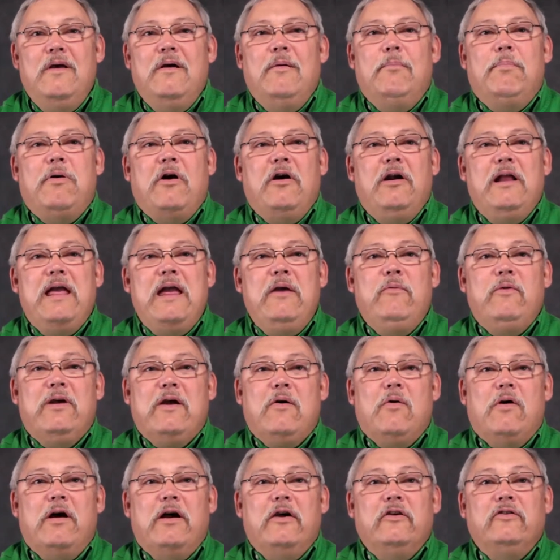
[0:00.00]
Part A
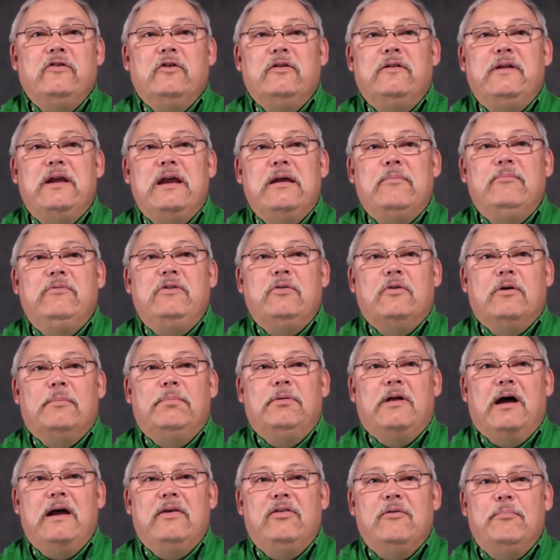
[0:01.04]
requires your team to
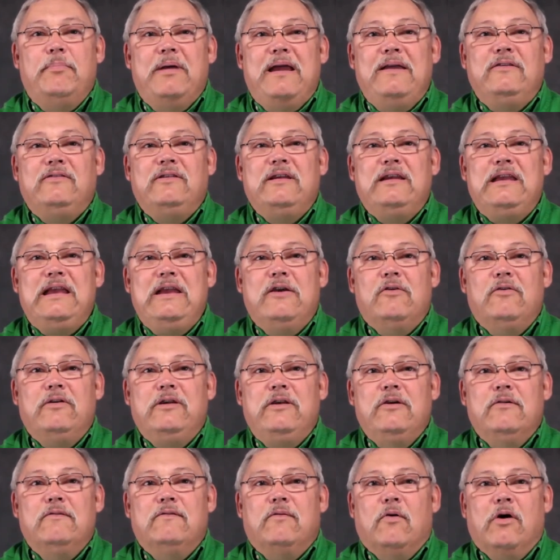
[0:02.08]
apply the basic
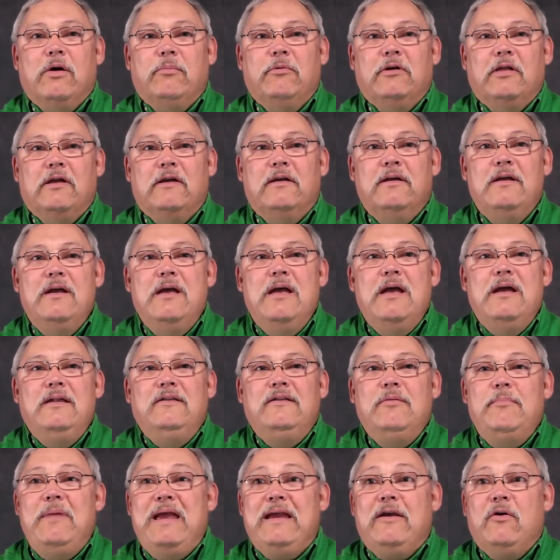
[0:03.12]
EOQ formula
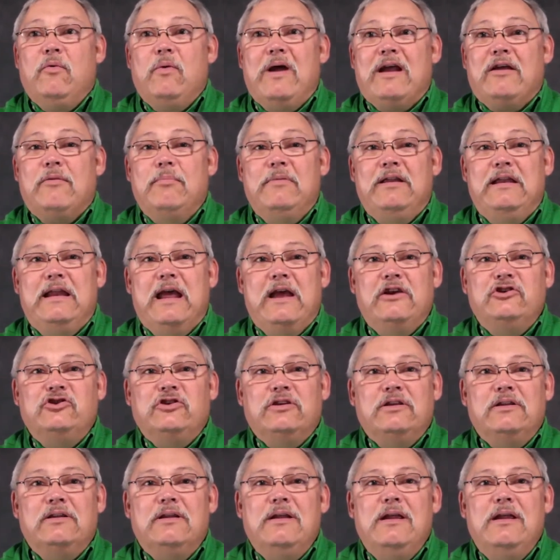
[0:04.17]
to make a
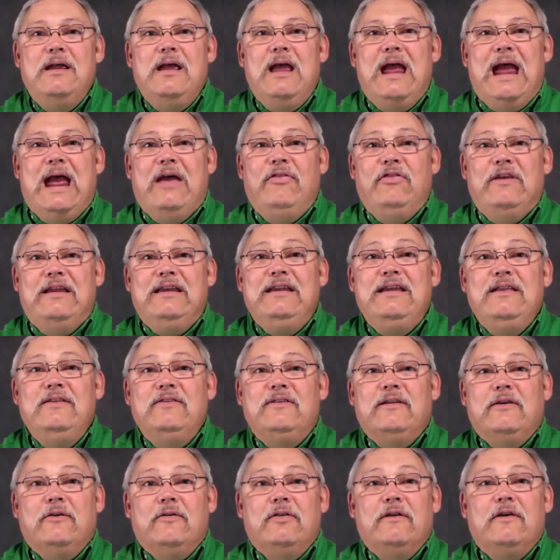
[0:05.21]
recommendation, and then
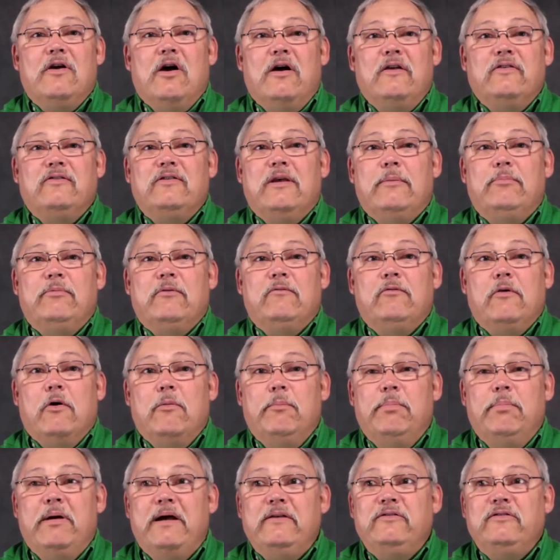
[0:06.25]
consider the concept of
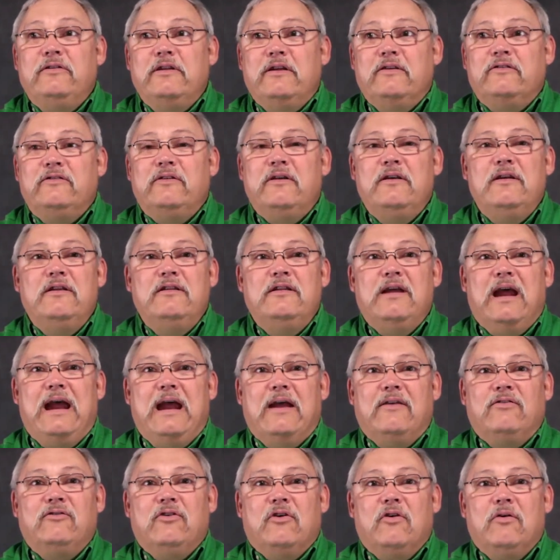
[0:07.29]
robustness to
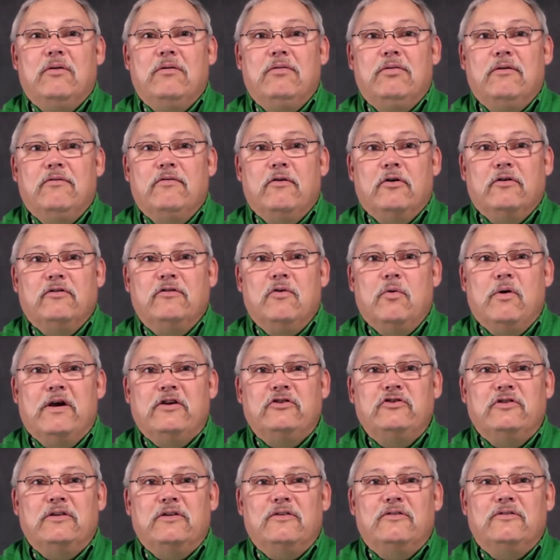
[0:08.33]
answer the first
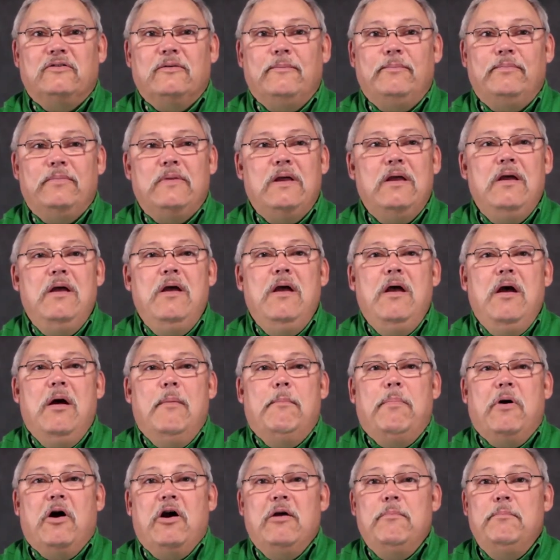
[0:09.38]
questions.
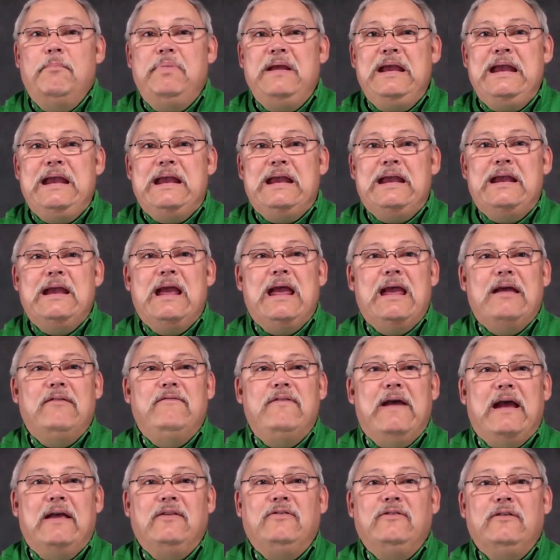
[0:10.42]
Part B
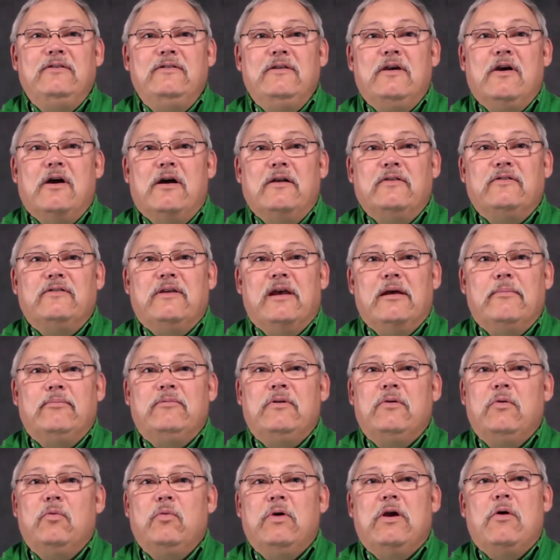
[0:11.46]
advances the concept,
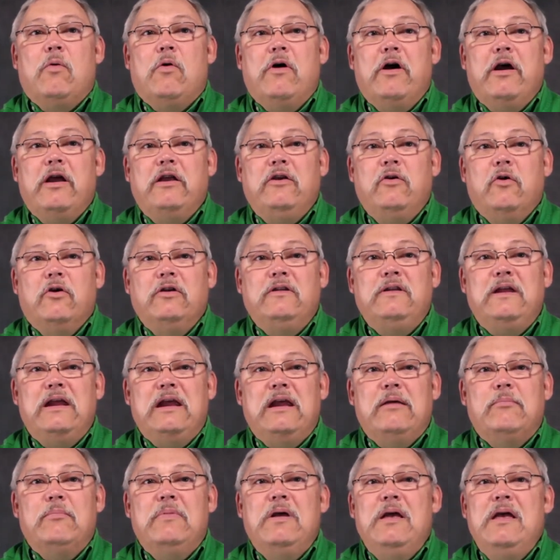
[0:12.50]
requiring your
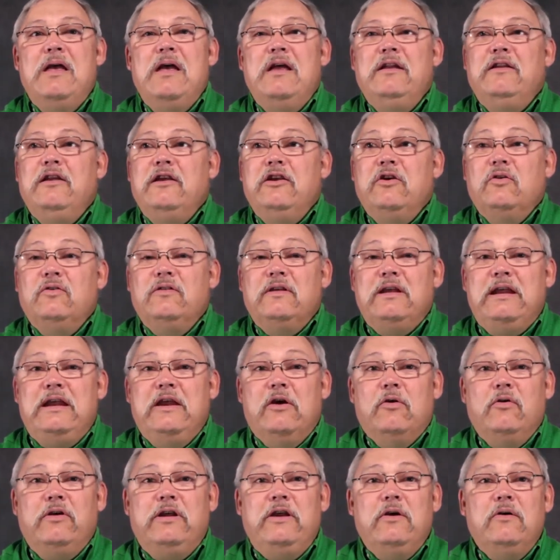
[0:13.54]
team to use the
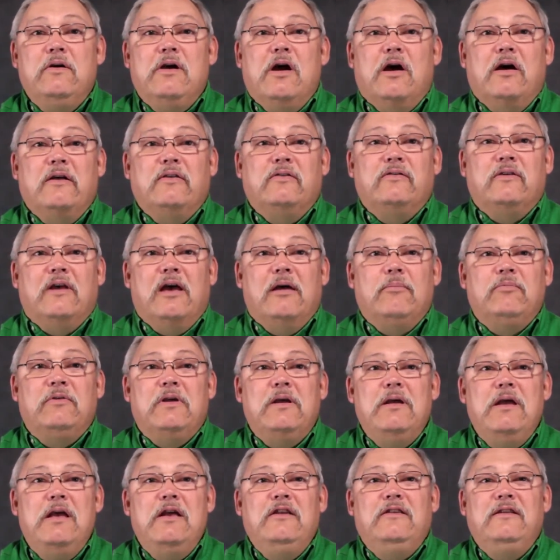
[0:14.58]
EOQ concept
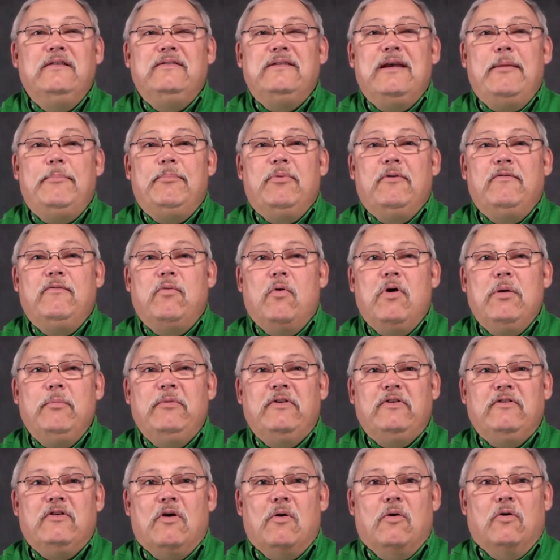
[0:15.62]
to set
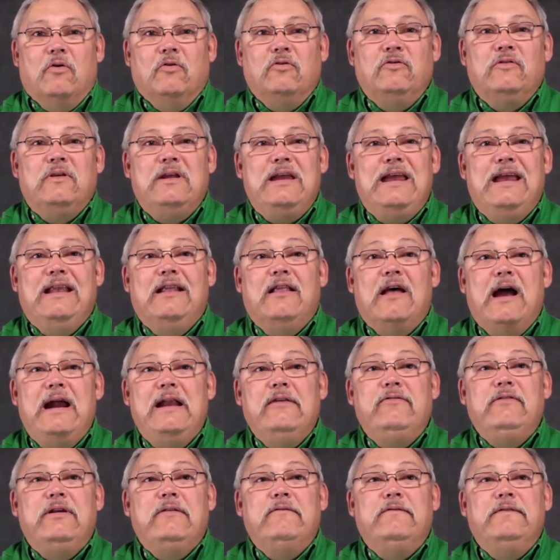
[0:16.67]
performance goals in light
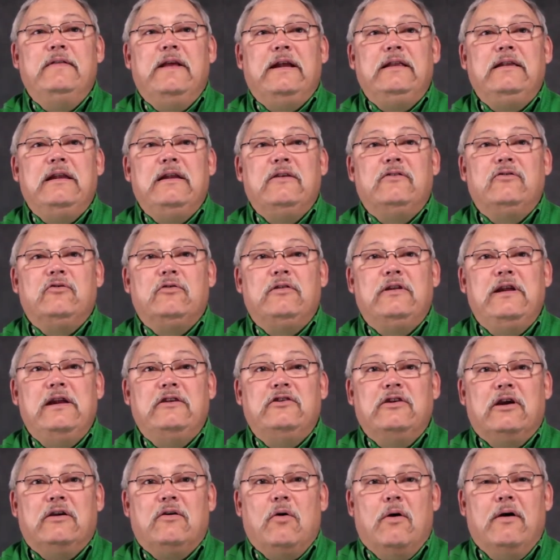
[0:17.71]
of conflicting
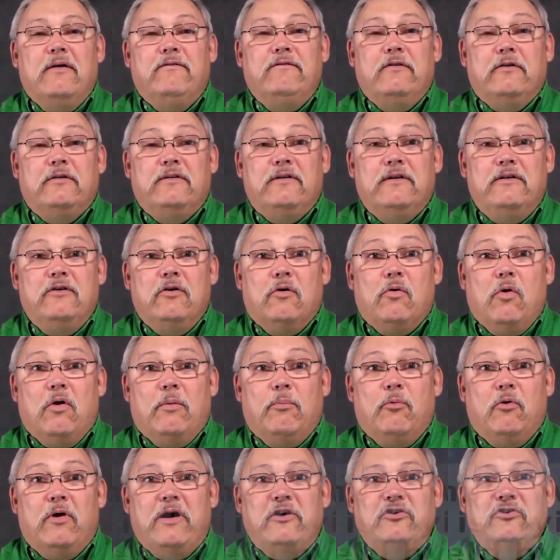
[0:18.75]
strategic efforts in your
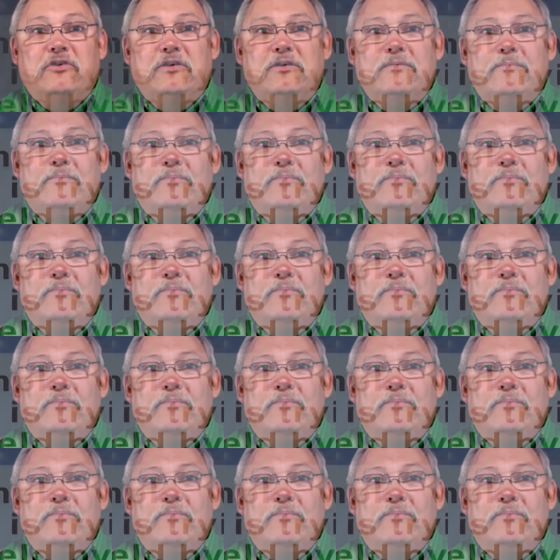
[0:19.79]
corporation.